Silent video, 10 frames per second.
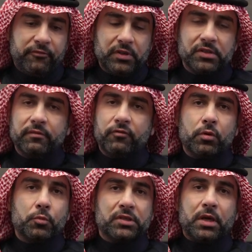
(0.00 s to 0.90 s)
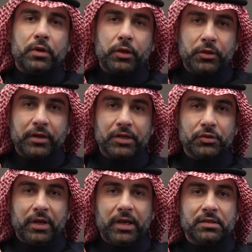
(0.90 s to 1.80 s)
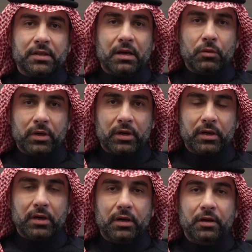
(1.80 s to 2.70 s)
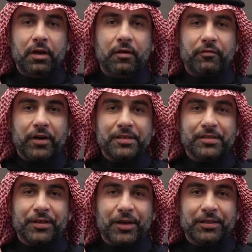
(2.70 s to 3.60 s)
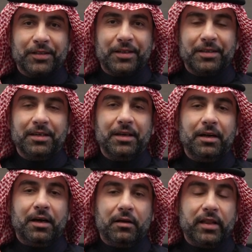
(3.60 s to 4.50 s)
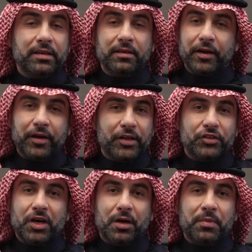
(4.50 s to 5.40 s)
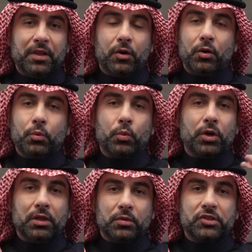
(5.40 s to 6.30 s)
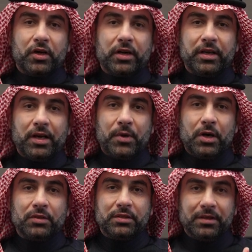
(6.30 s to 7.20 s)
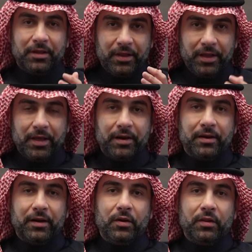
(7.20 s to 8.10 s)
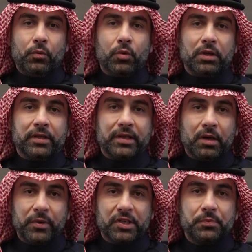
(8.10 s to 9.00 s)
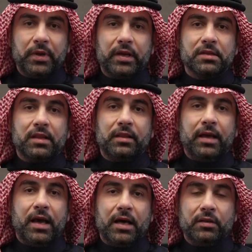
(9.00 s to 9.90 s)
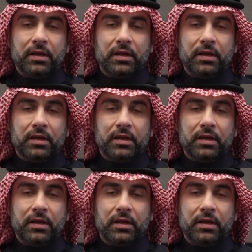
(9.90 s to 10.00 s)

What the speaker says: First and foremost, I want to congratulate our friends in Qatar. They did a great job, and the whole world was talking about the World Cup experience that they had.